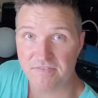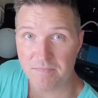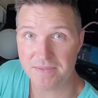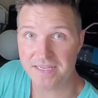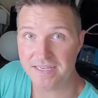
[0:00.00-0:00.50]
it
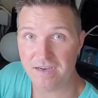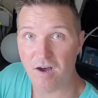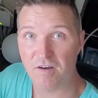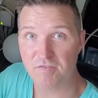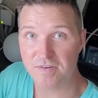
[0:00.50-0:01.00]
from the uh,
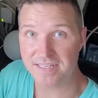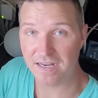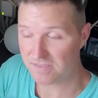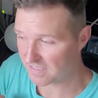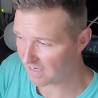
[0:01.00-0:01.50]
off-grid
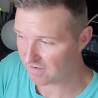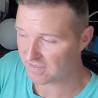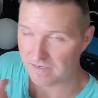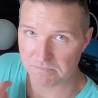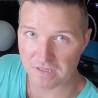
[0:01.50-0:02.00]

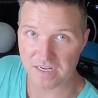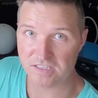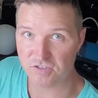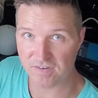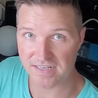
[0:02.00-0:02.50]
downstairs, and plug
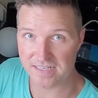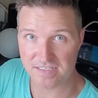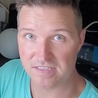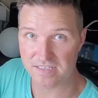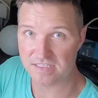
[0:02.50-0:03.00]
it straight
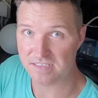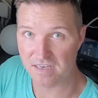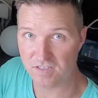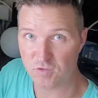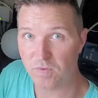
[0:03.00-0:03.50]
into this
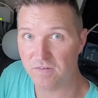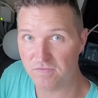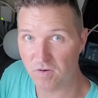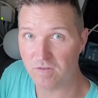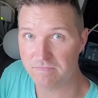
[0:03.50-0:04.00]
uh,
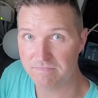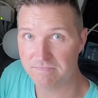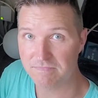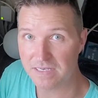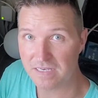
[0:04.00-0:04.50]
twelve volt
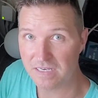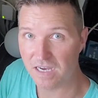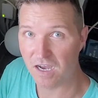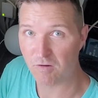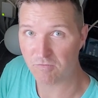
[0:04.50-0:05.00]

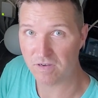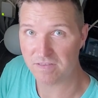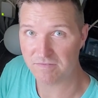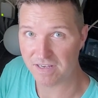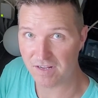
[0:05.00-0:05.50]
uh,
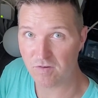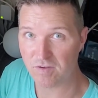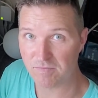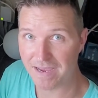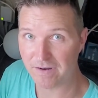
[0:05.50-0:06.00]

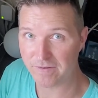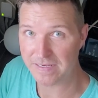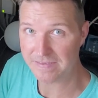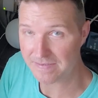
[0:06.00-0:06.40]
Redodo battery.